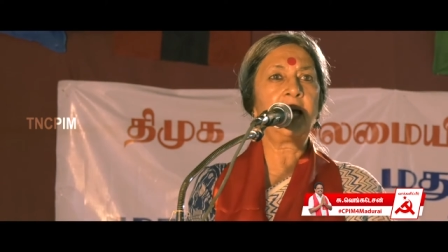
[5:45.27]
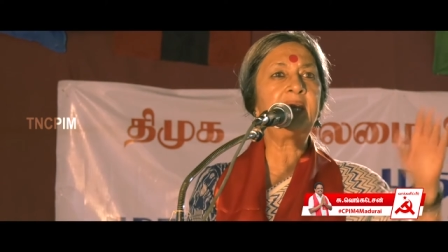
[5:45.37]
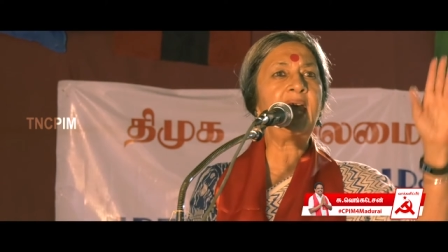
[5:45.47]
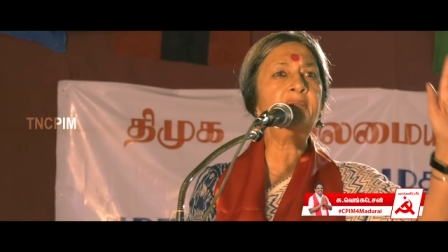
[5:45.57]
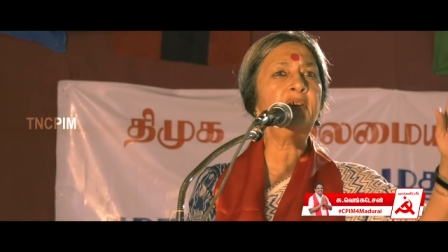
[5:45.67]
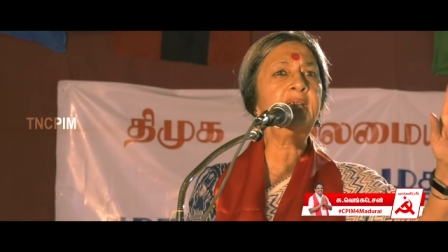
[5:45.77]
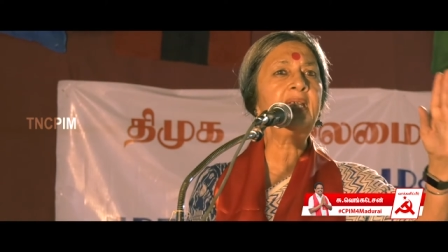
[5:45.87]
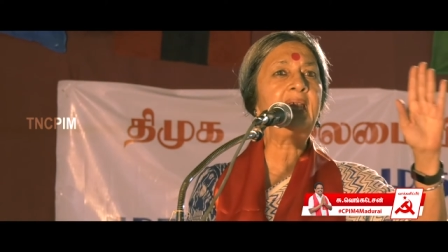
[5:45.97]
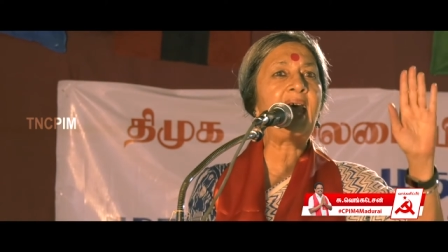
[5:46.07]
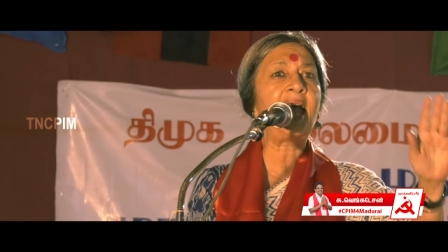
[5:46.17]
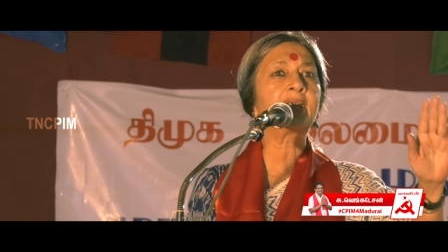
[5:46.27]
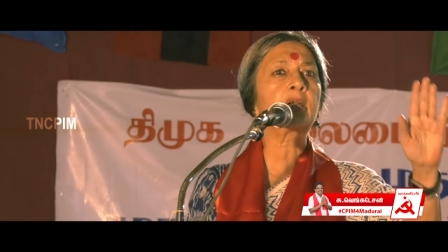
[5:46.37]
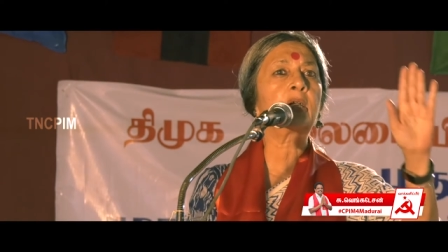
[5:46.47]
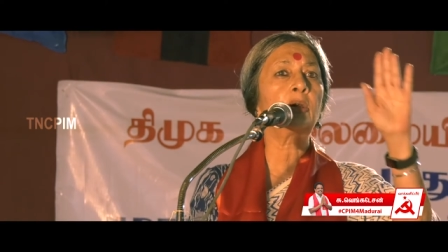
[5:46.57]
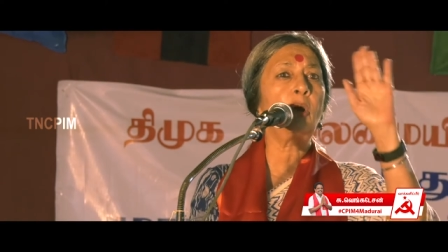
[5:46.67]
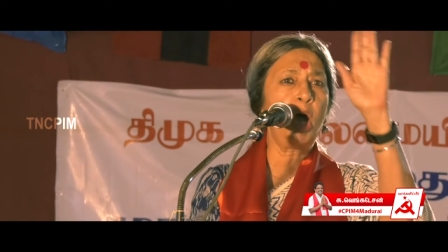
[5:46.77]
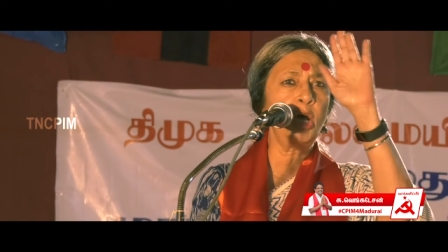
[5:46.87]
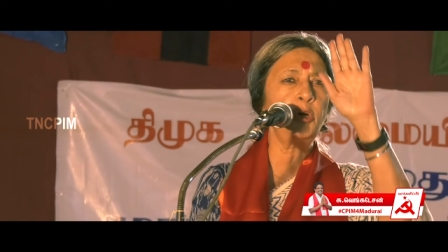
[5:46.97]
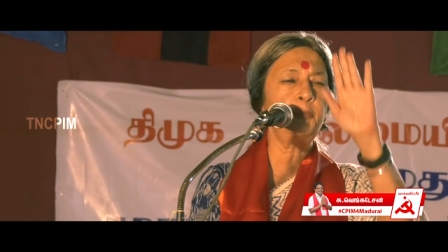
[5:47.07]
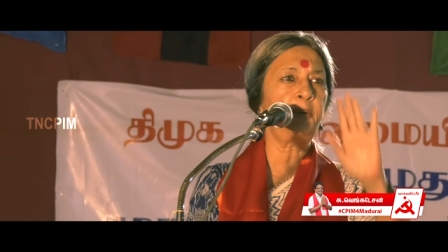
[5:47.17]
eleven lakh
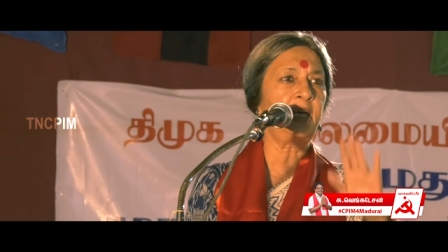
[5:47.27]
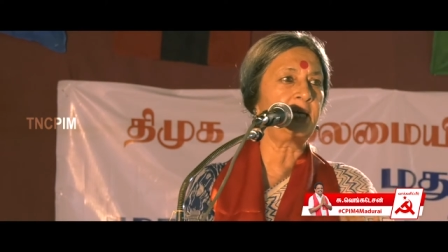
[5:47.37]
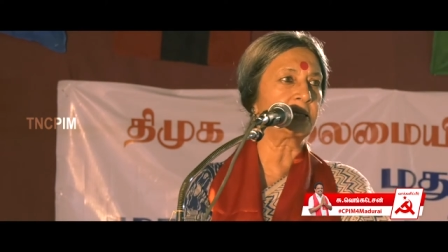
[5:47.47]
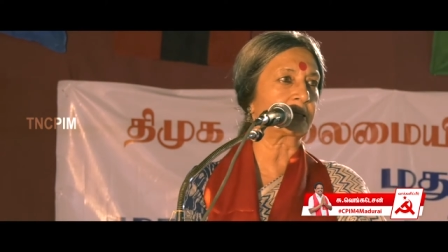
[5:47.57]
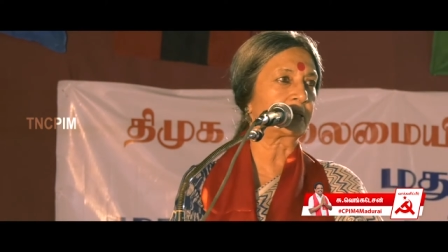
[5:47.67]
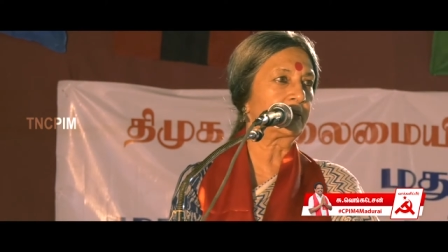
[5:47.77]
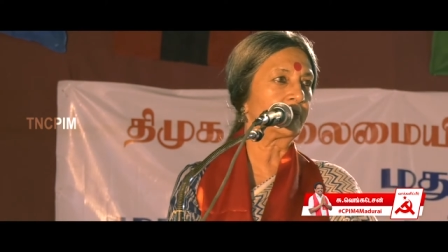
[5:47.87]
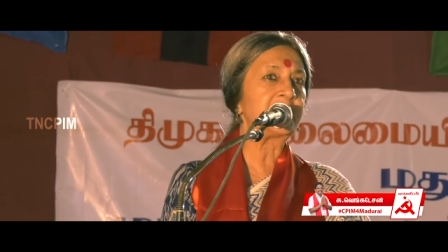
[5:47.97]
crore rupees,